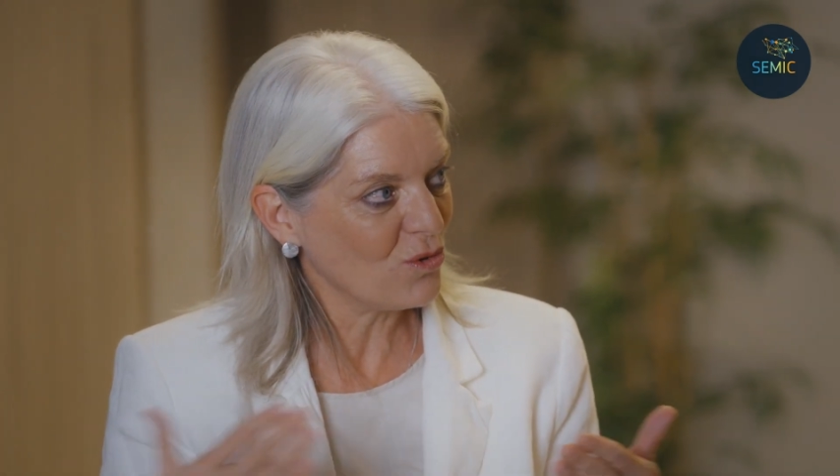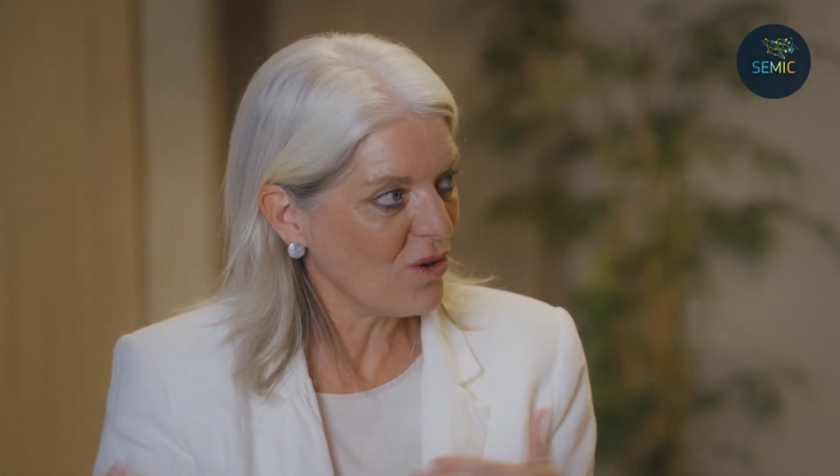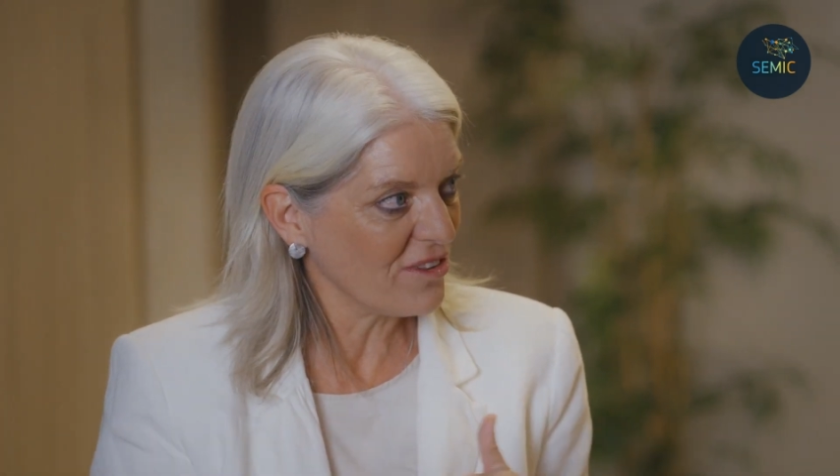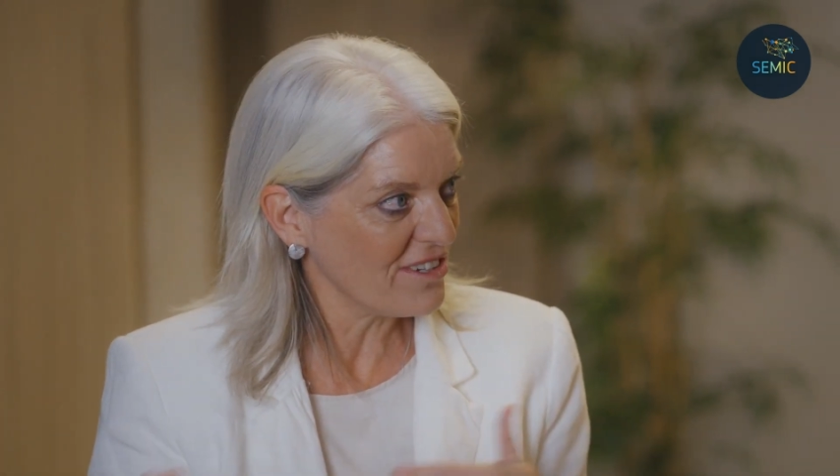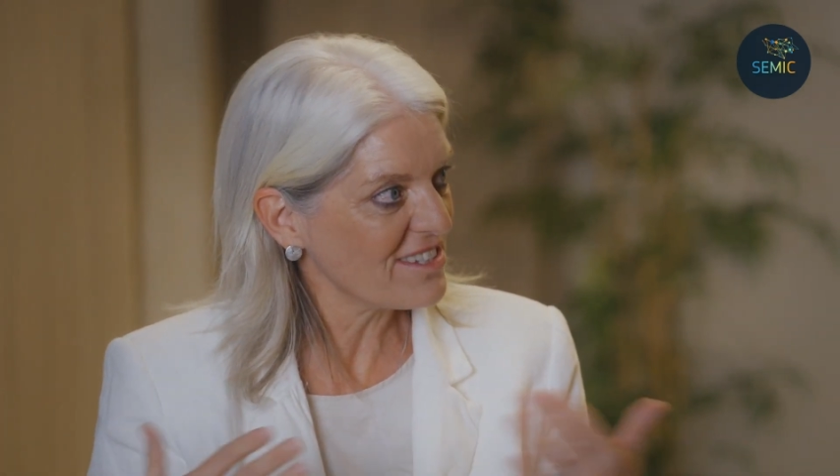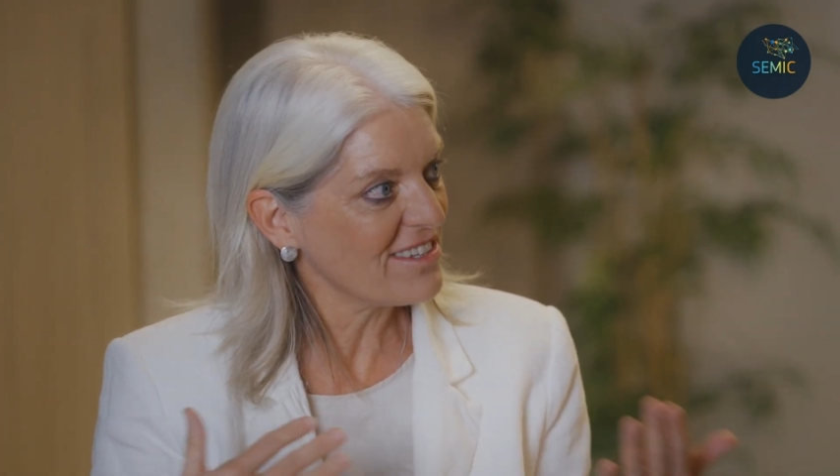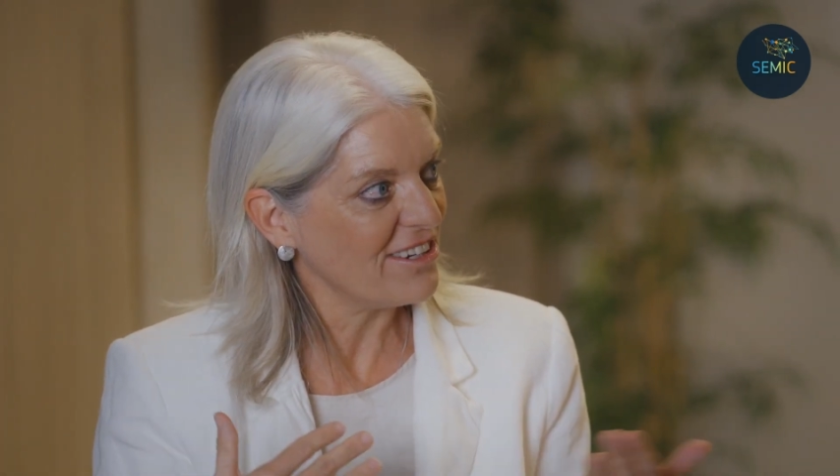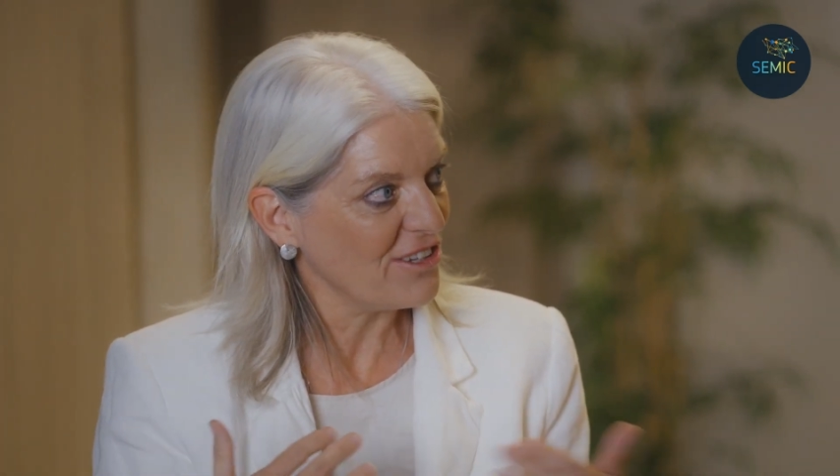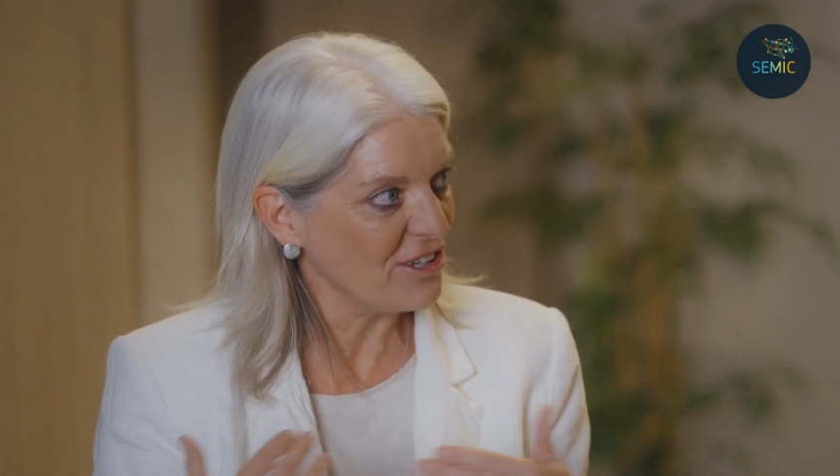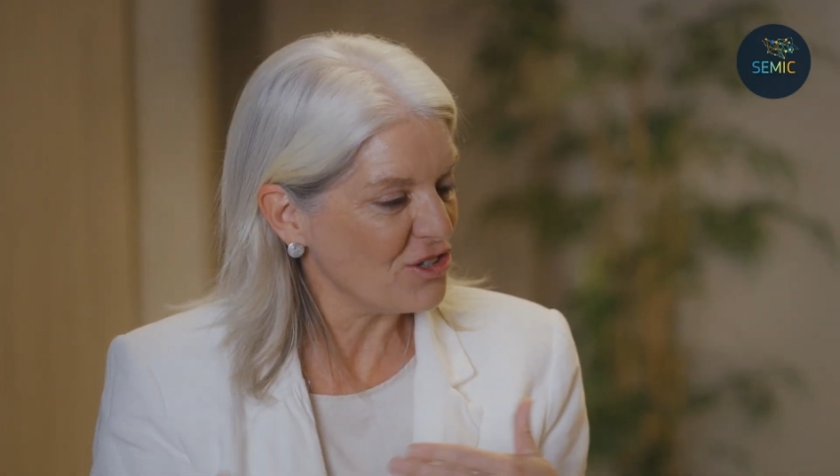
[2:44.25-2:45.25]
to
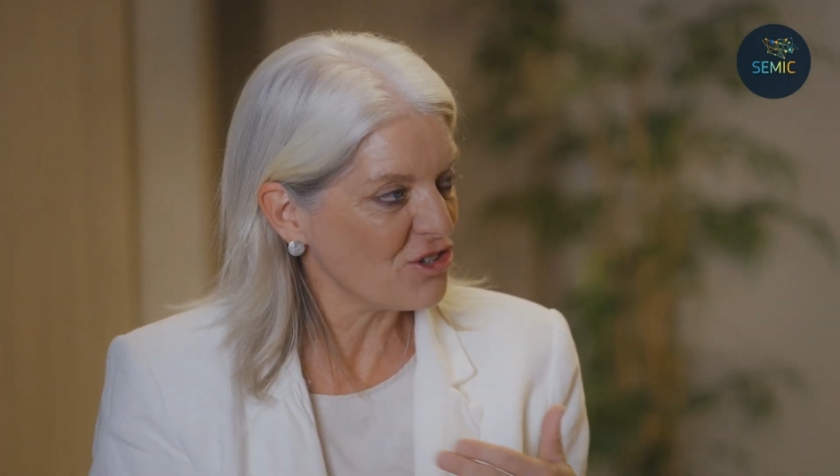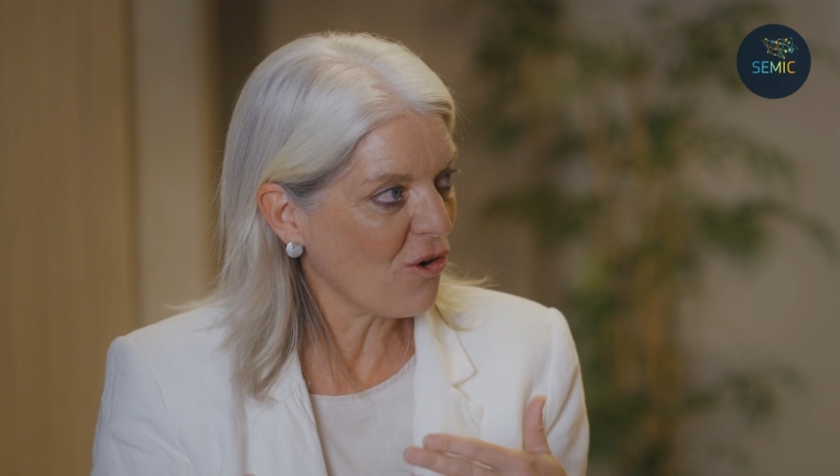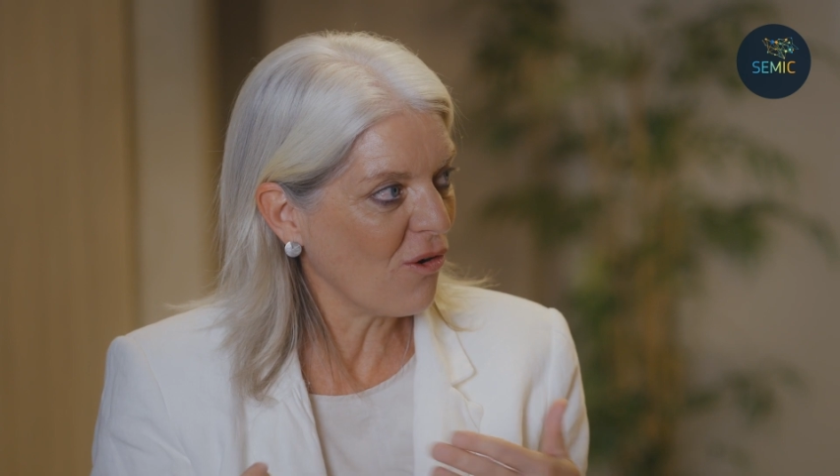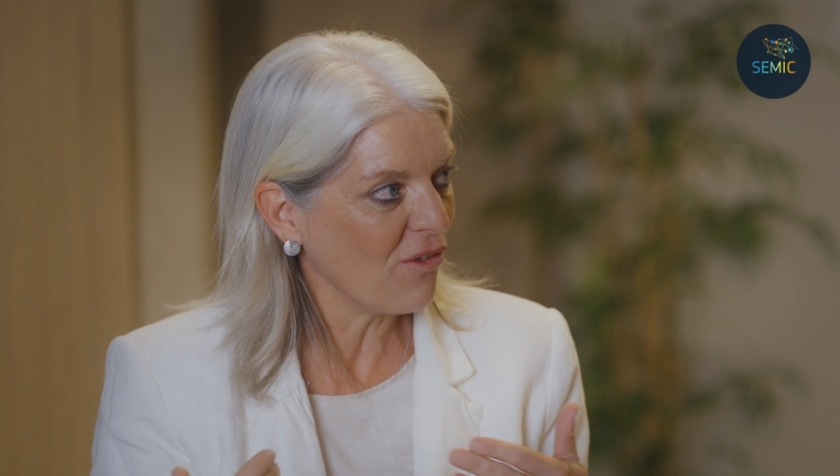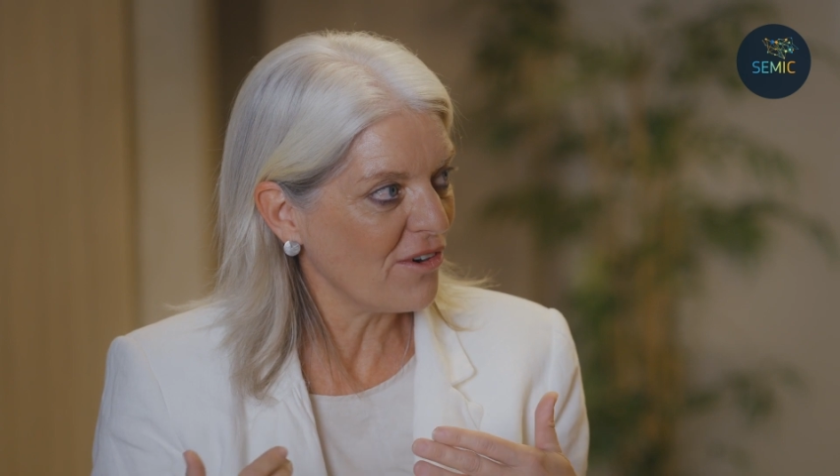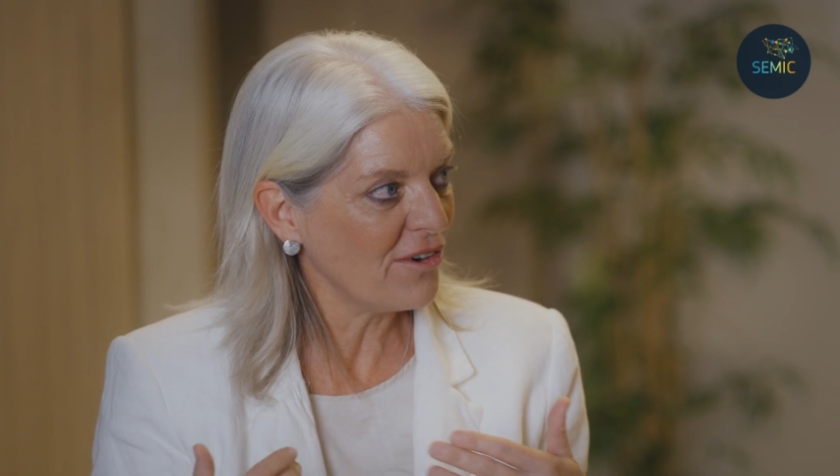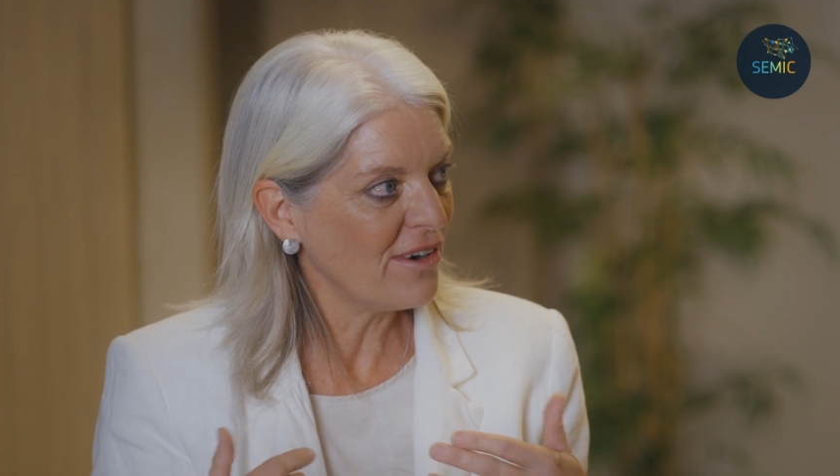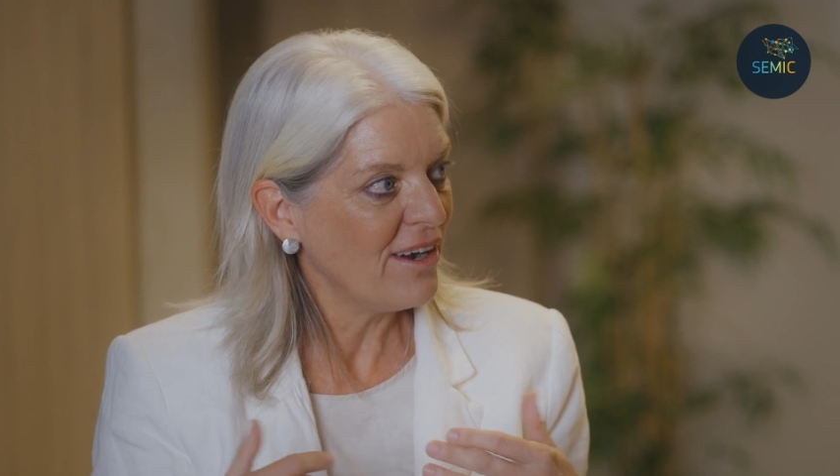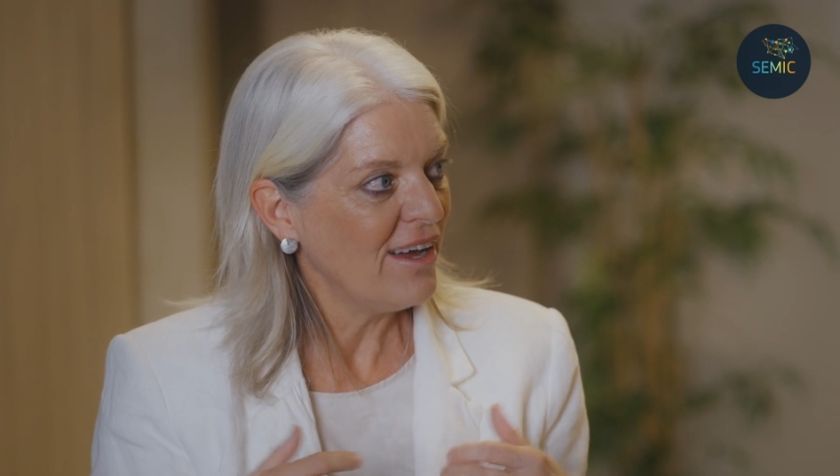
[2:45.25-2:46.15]
understand each other.